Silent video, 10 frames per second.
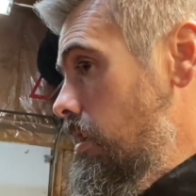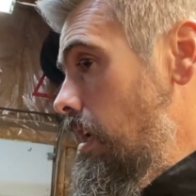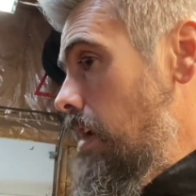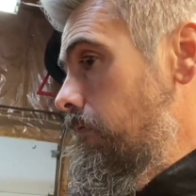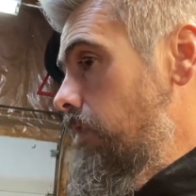
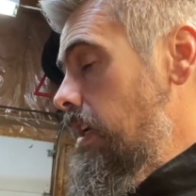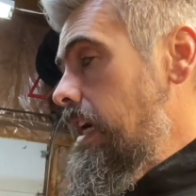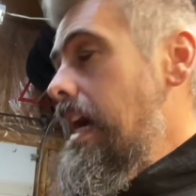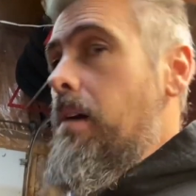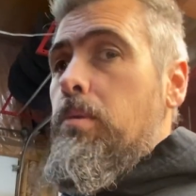I'm very
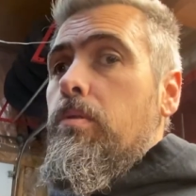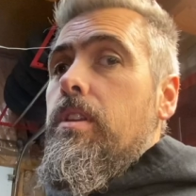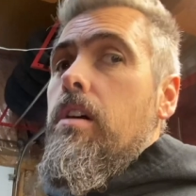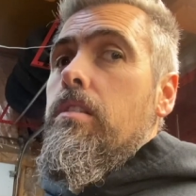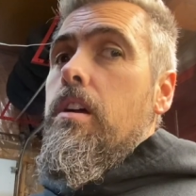happy with
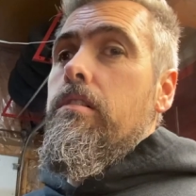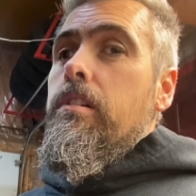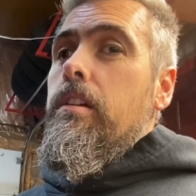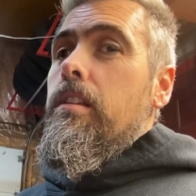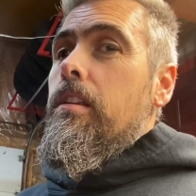how the
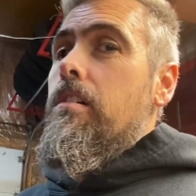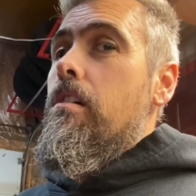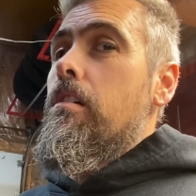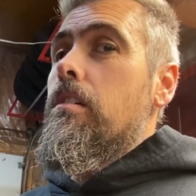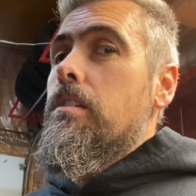underneath of the
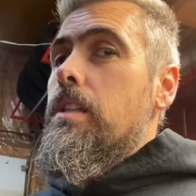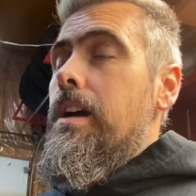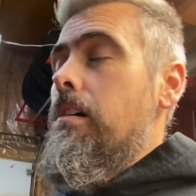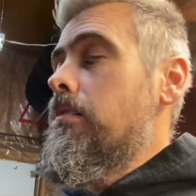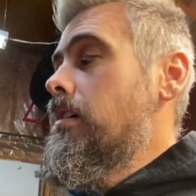car looks
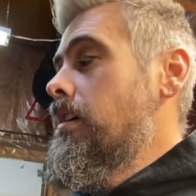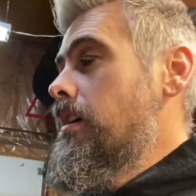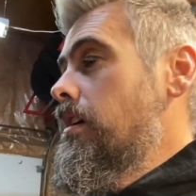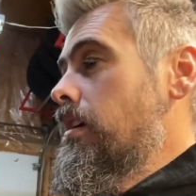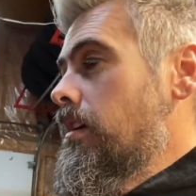now
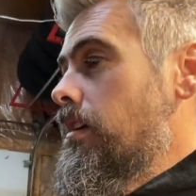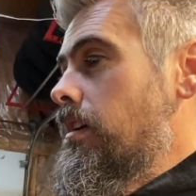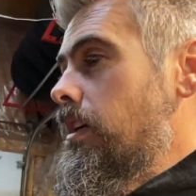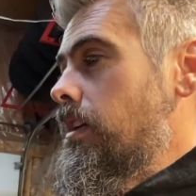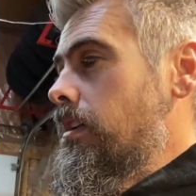
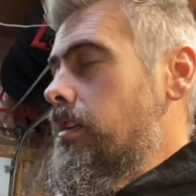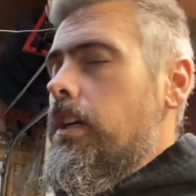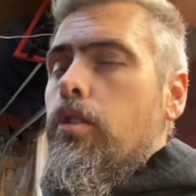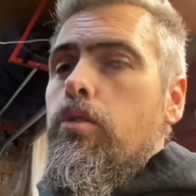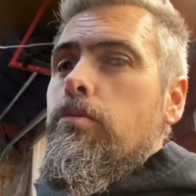it
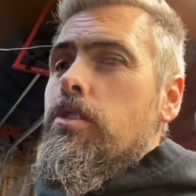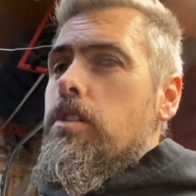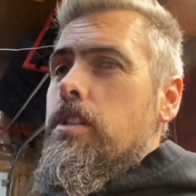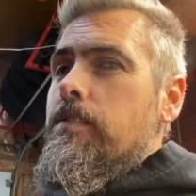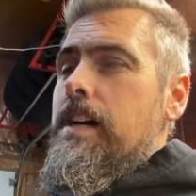like almost
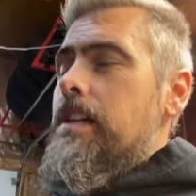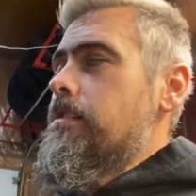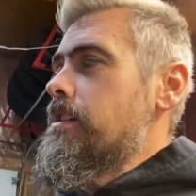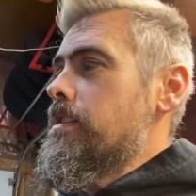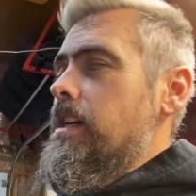looks
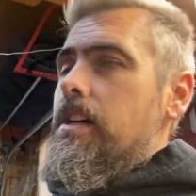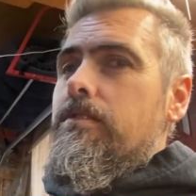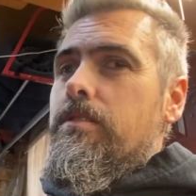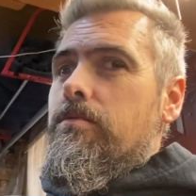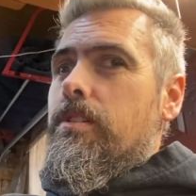factory aside
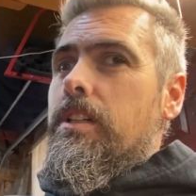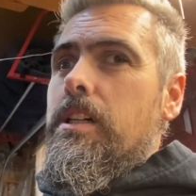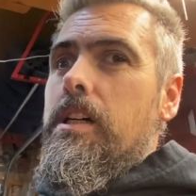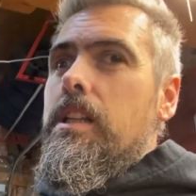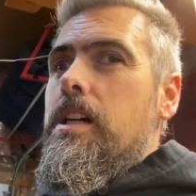from where the
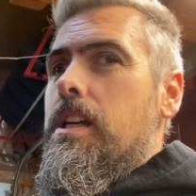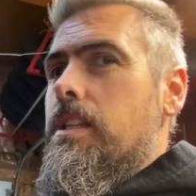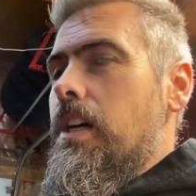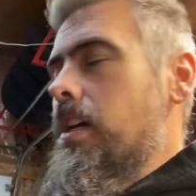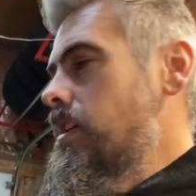cut lines
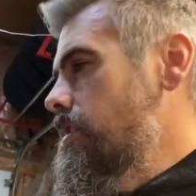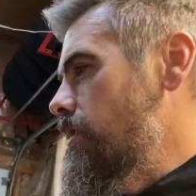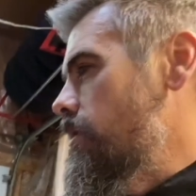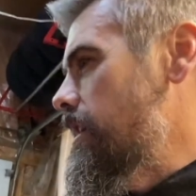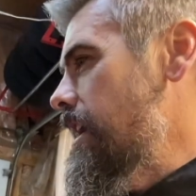are.
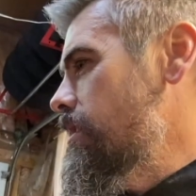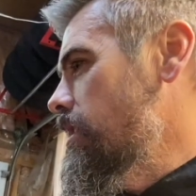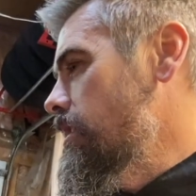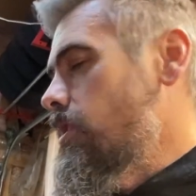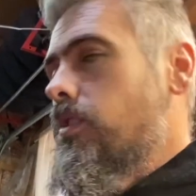So it
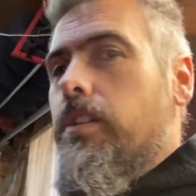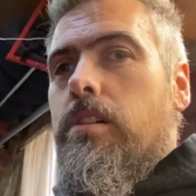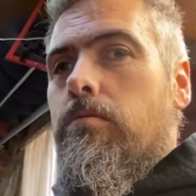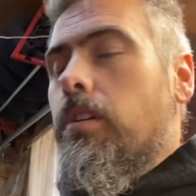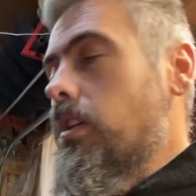actually turned
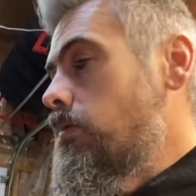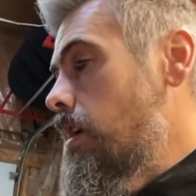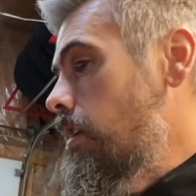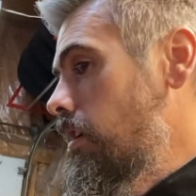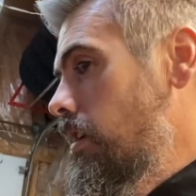out really
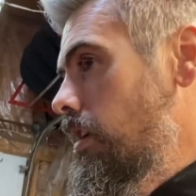well.